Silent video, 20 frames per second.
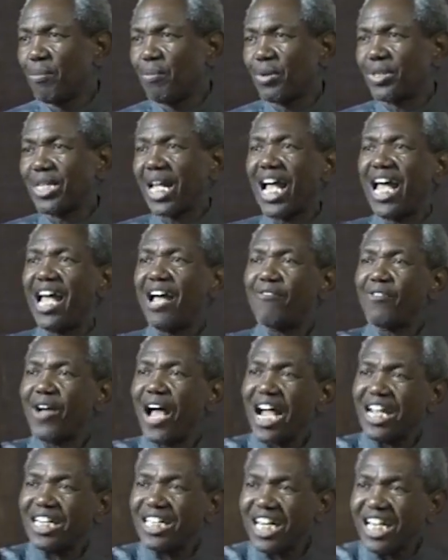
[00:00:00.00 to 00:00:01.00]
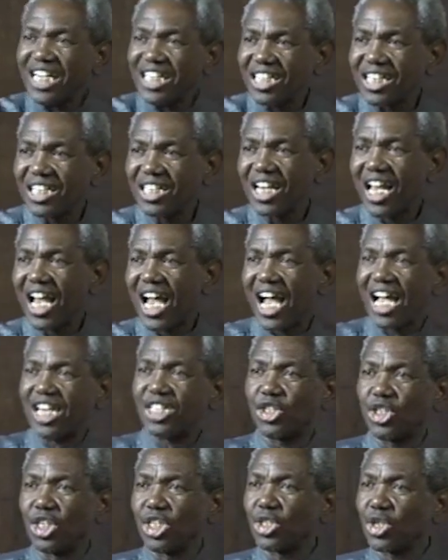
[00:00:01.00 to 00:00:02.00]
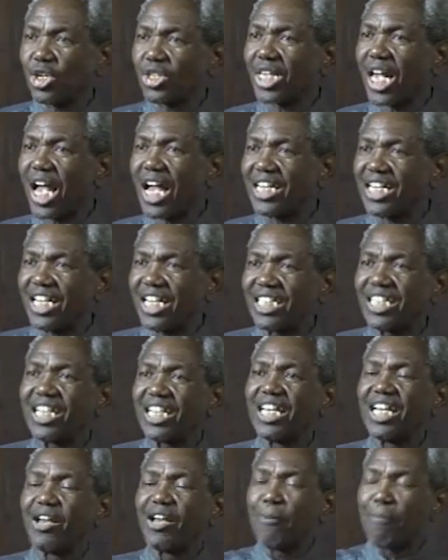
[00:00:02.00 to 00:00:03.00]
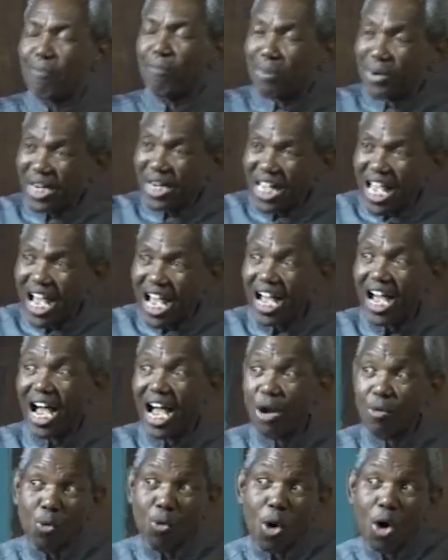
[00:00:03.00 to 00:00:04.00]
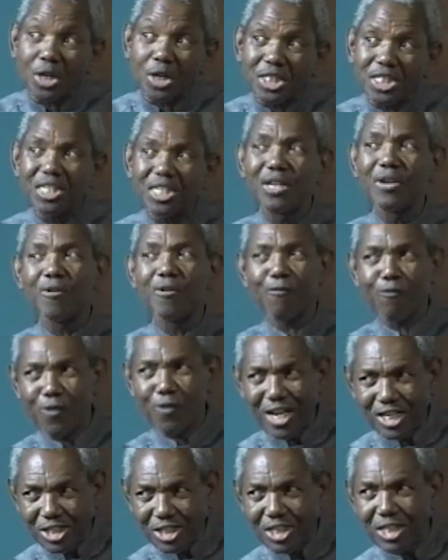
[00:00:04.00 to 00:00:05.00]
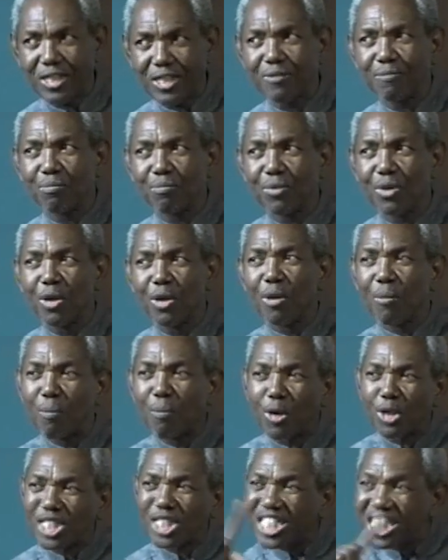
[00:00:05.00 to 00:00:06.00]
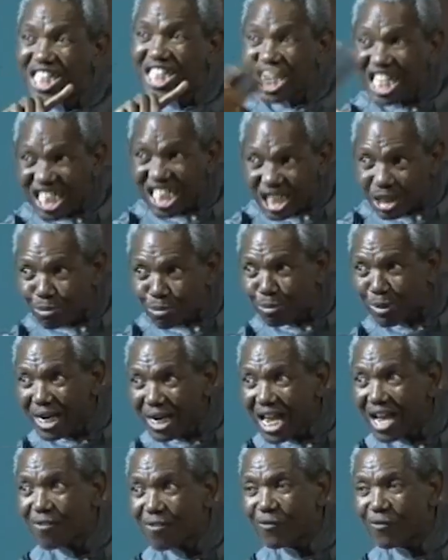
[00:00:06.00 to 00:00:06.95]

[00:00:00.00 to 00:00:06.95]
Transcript: But I have added, as Jesus added, prayer and what? Fasting. But this prayer